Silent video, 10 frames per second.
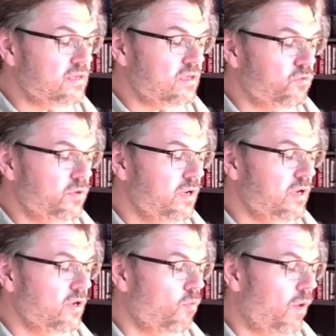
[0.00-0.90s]
a green
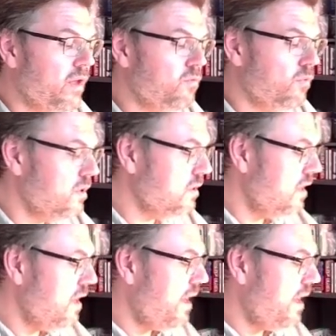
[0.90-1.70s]
and a white one,